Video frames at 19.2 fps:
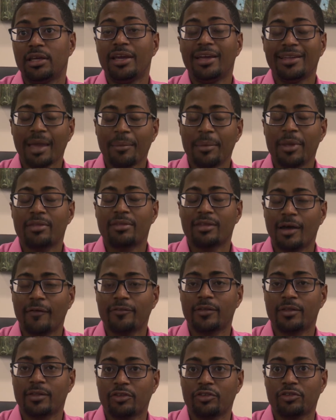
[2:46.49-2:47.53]
That means tough
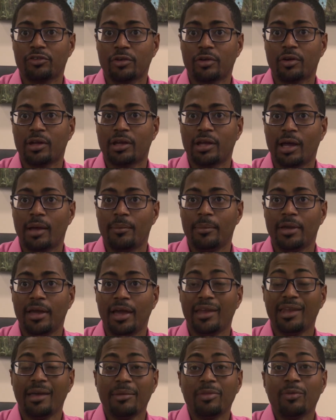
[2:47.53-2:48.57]
decisions are going to come,
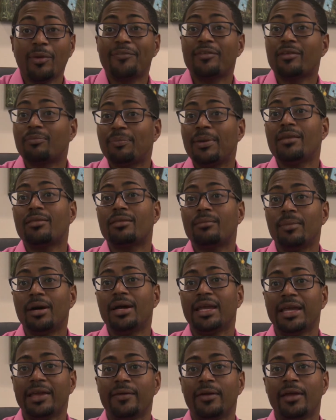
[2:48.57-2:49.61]
and that means we have to spend some
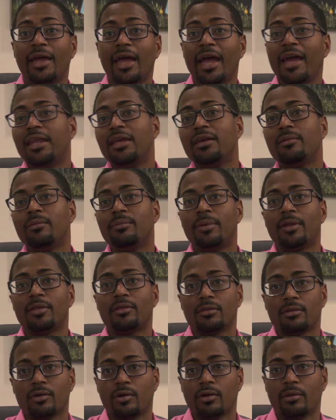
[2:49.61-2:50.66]
money. Any good
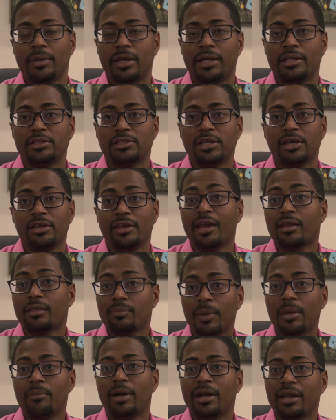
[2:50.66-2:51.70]
business owner means you got to
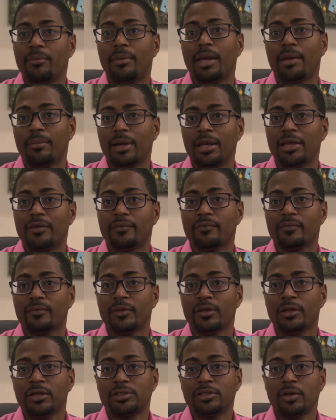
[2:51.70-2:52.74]
spend money to make money.
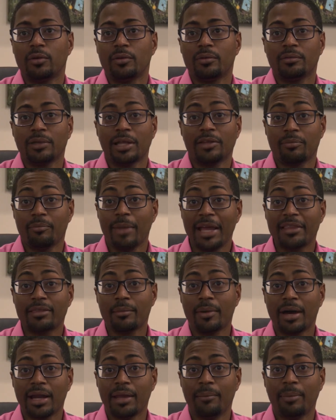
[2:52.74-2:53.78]
So let's make the
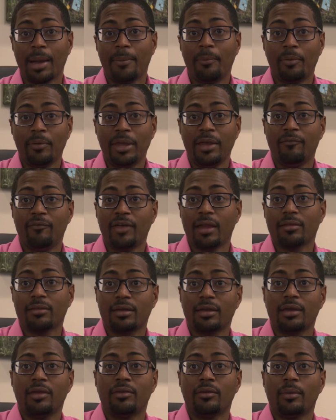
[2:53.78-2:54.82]
money by
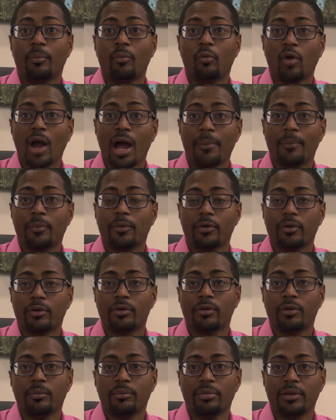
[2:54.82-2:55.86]
investing in the proper
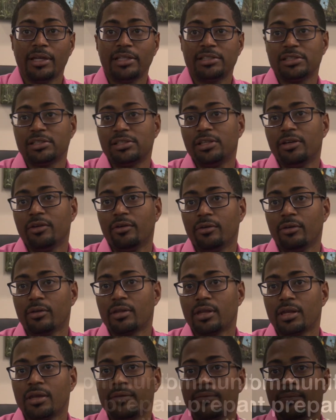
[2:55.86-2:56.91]
places here in the city.